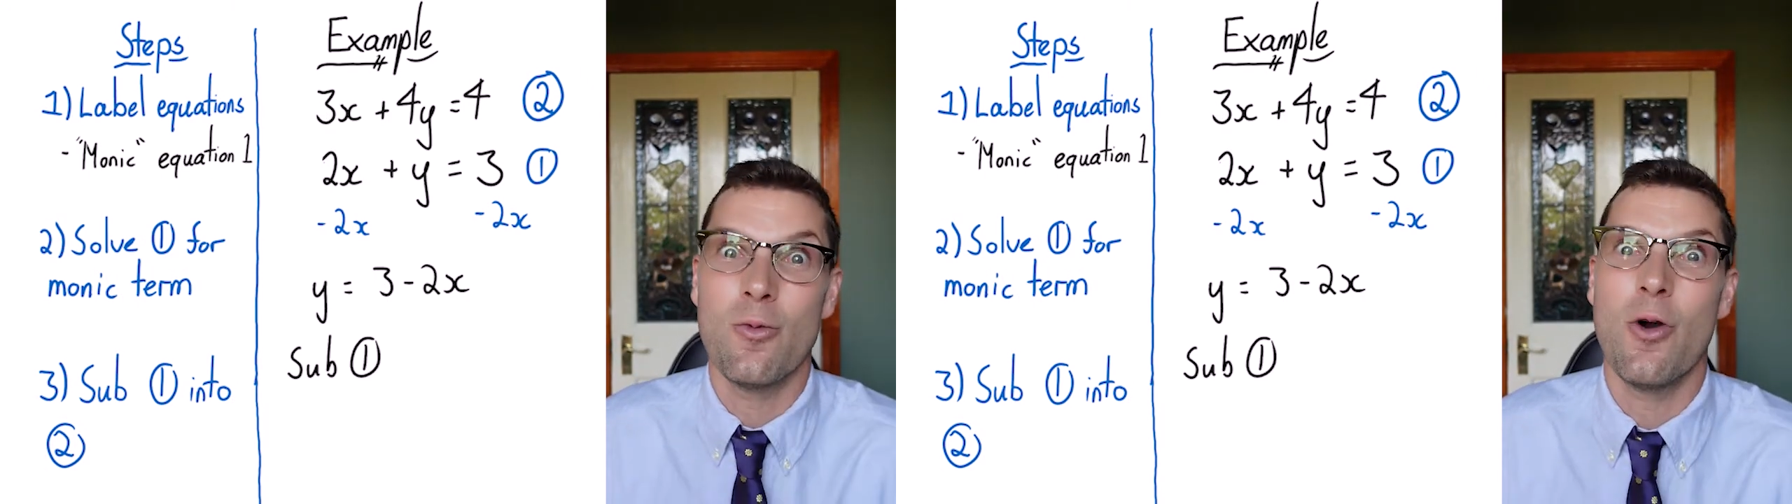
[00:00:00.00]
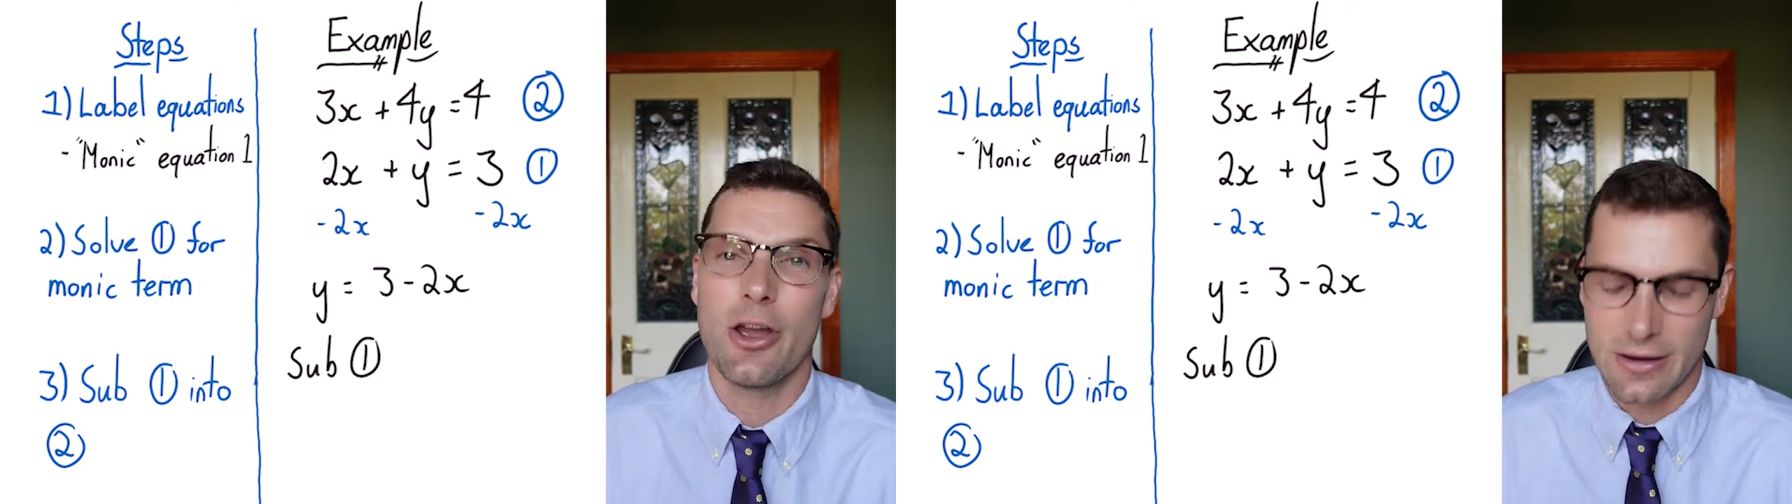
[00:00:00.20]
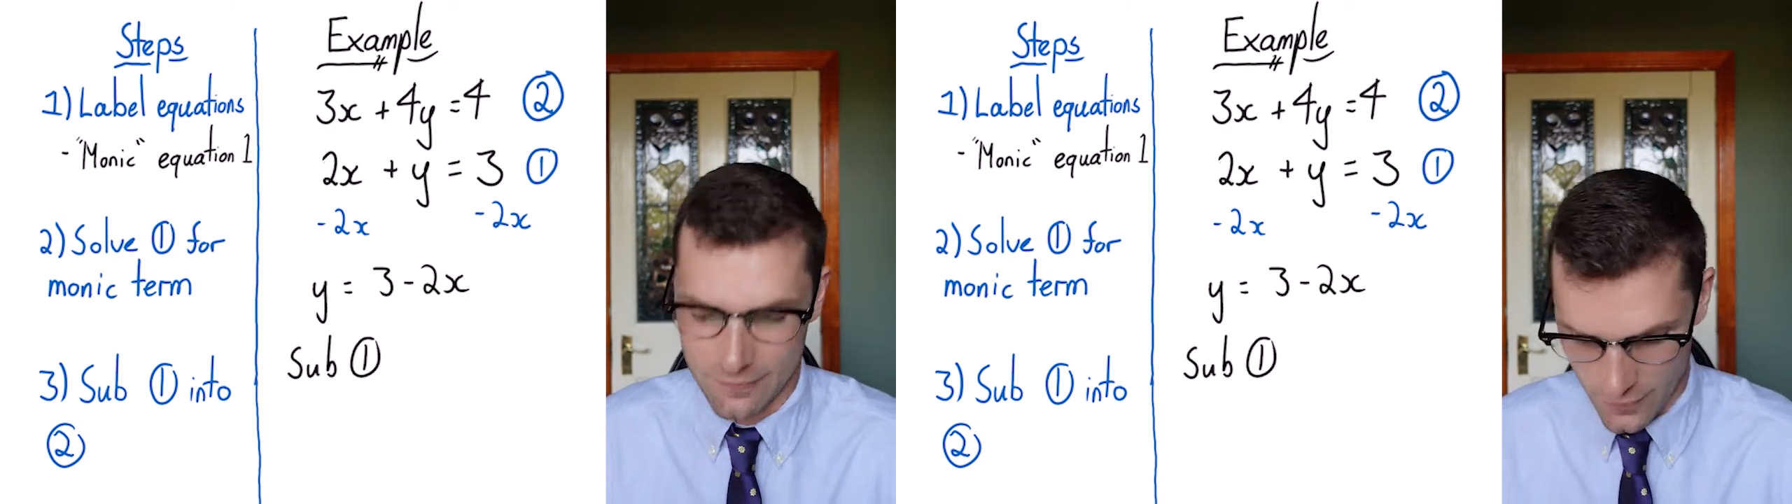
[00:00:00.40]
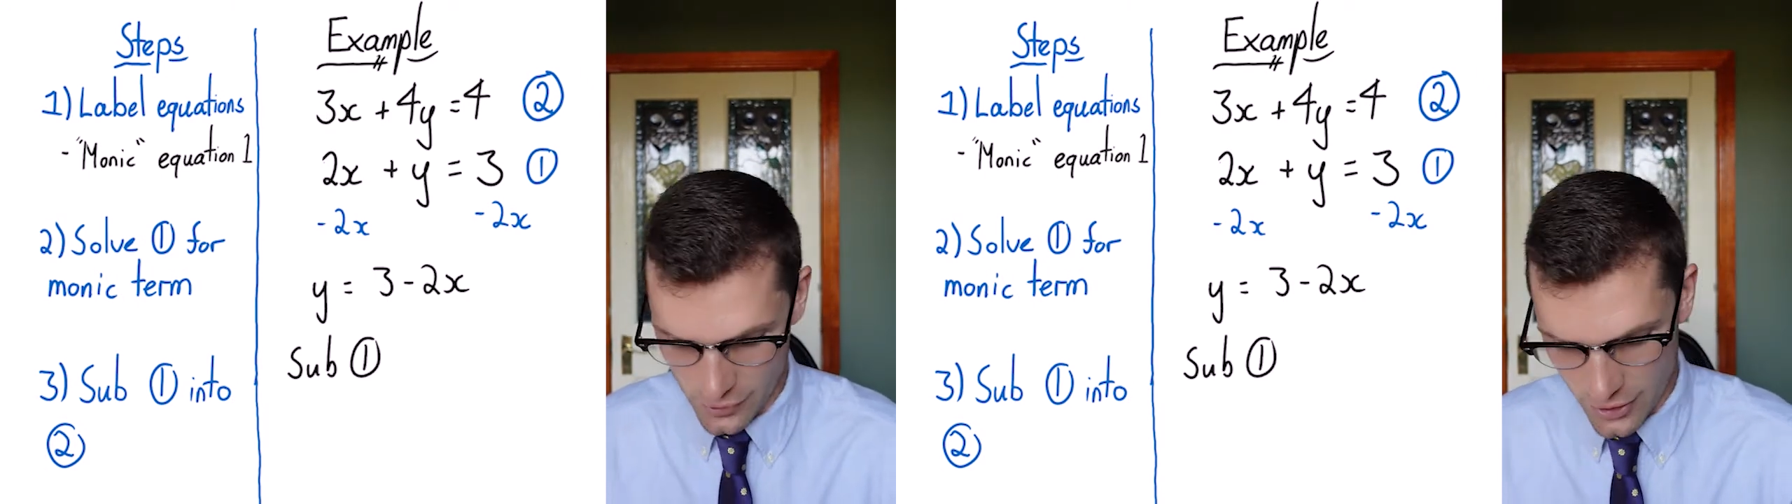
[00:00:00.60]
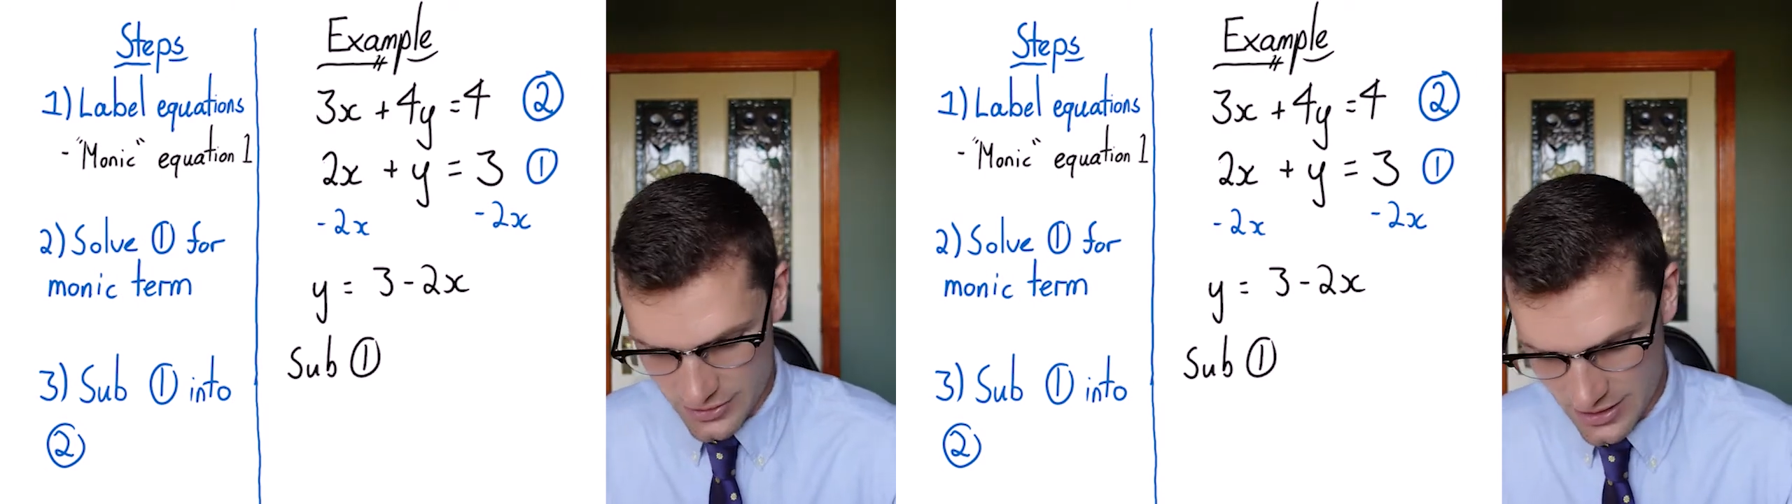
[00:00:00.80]
working
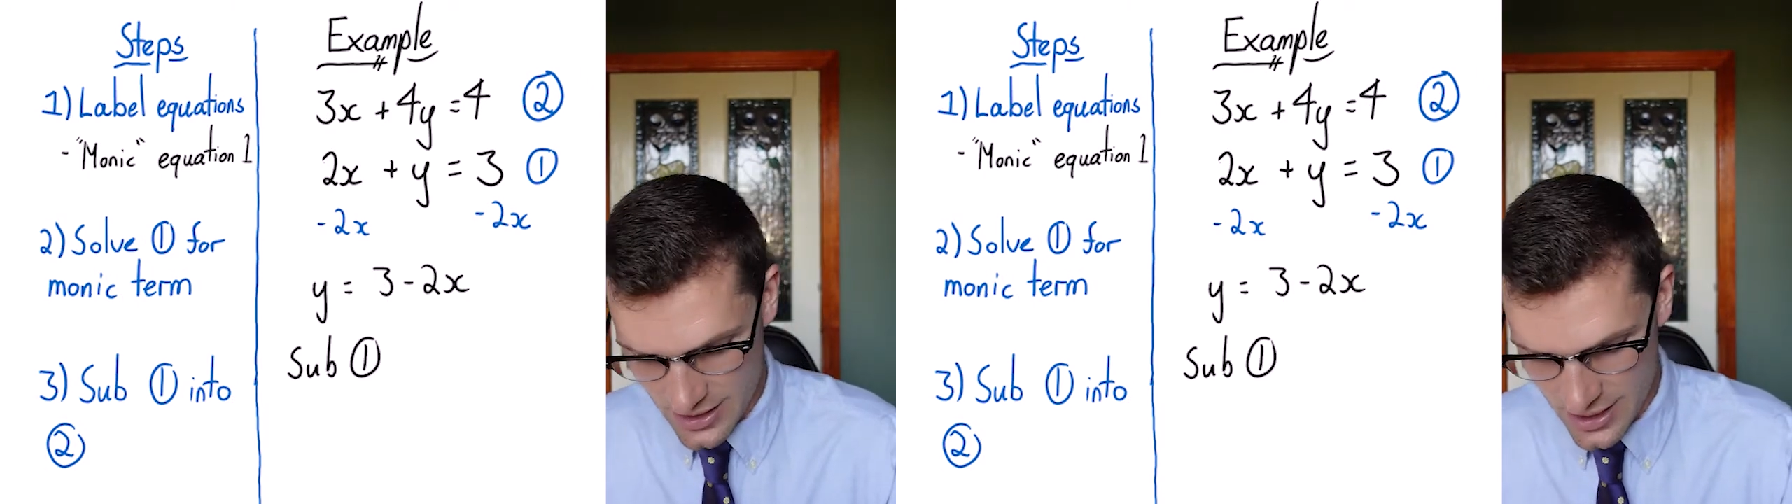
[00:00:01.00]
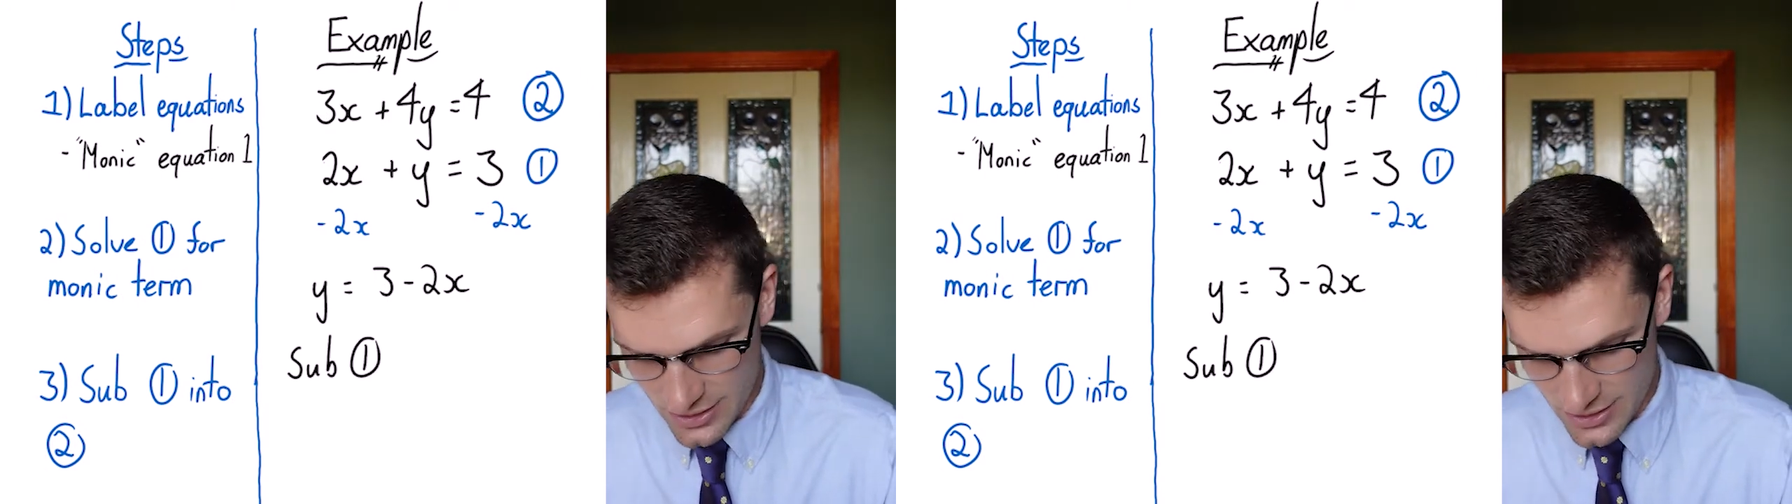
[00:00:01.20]
follows.